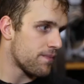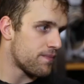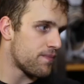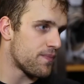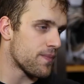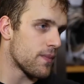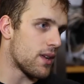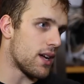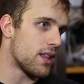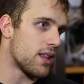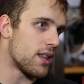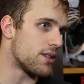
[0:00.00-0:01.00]

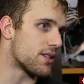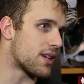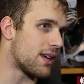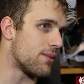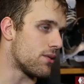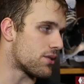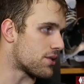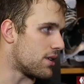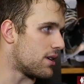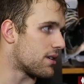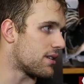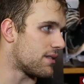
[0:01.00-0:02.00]
I think we just came out
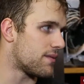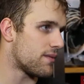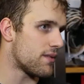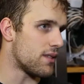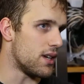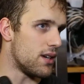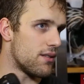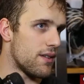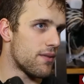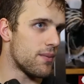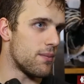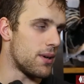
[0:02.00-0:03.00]
strong, and uh,
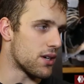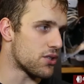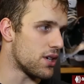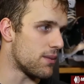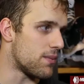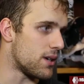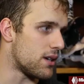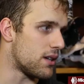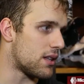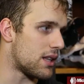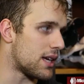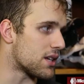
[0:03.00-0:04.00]
right from the puck drop, our
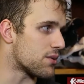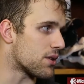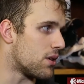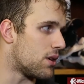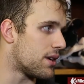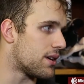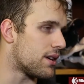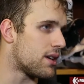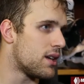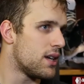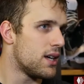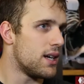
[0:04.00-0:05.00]
uh, legs were going,
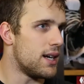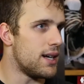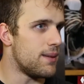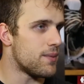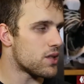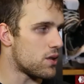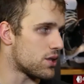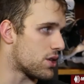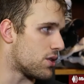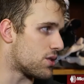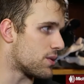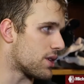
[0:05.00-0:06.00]
and um, it's always
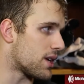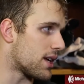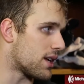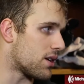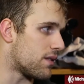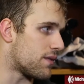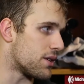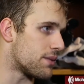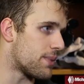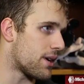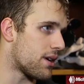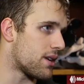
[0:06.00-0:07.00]
huge when you can get a good
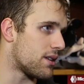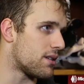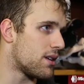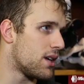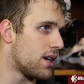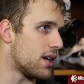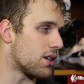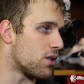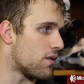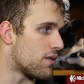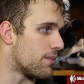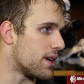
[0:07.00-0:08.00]
first period and, and
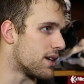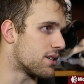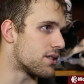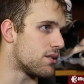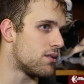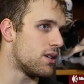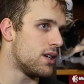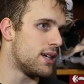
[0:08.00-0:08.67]
go from there. So.